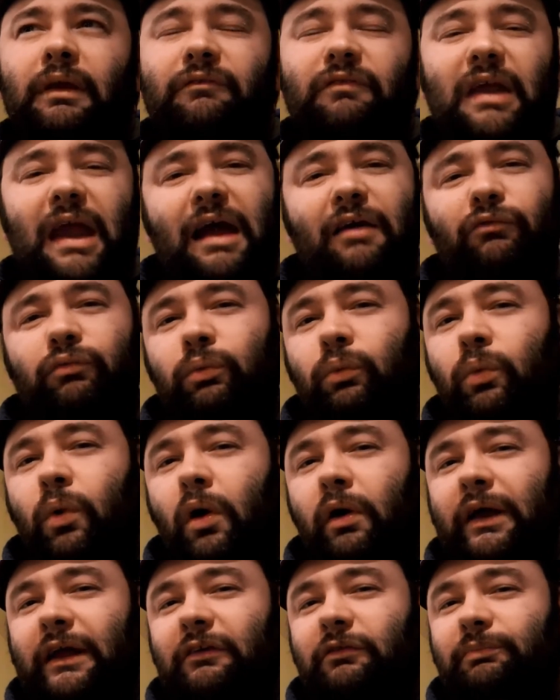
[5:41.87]
if you have
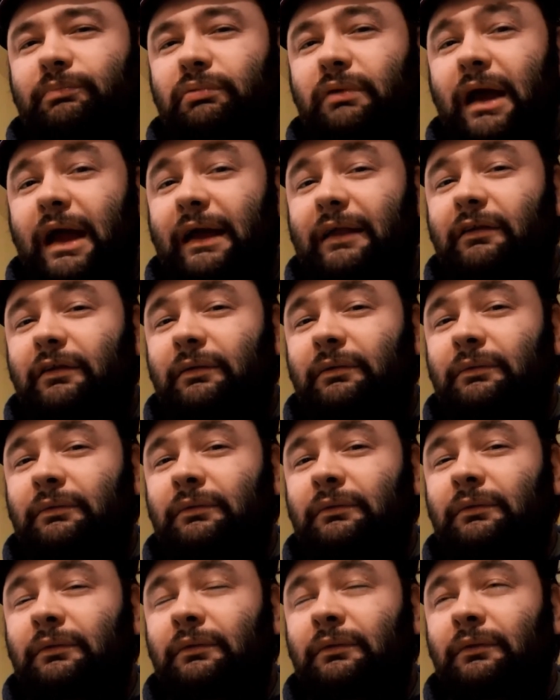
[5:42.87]
white bread
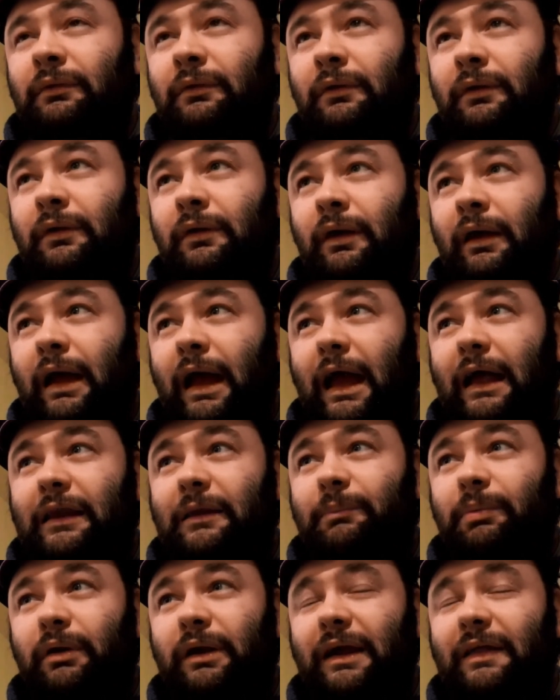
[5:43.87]
and
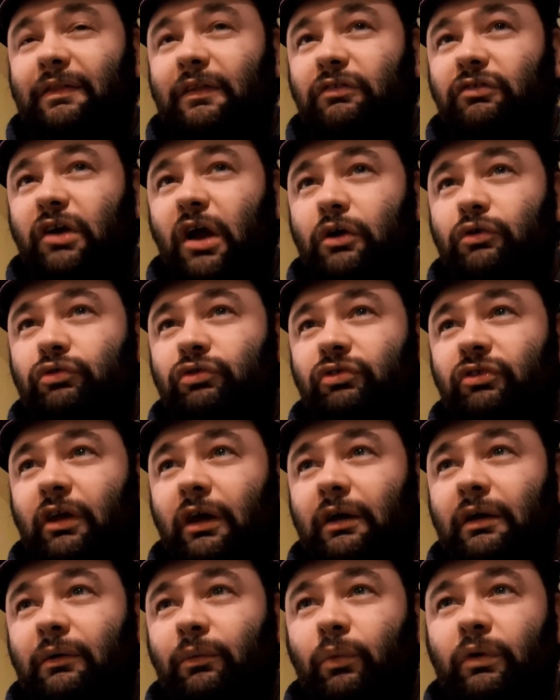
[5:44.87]
you put it in the
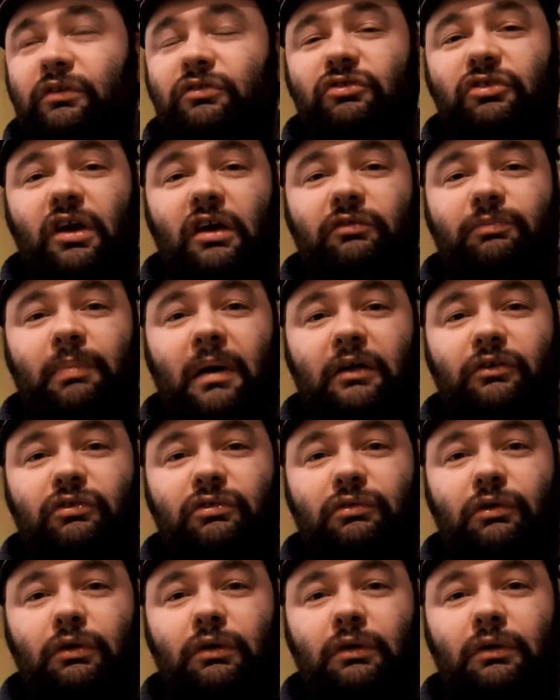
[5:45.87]
toaster with just
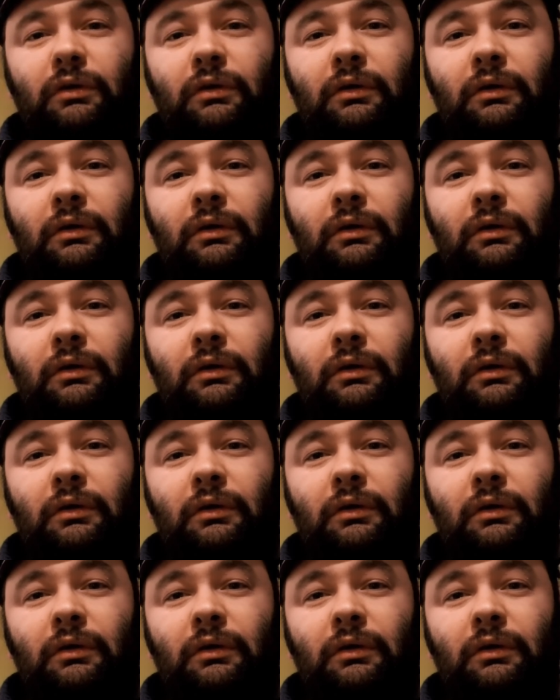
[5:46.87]
butter on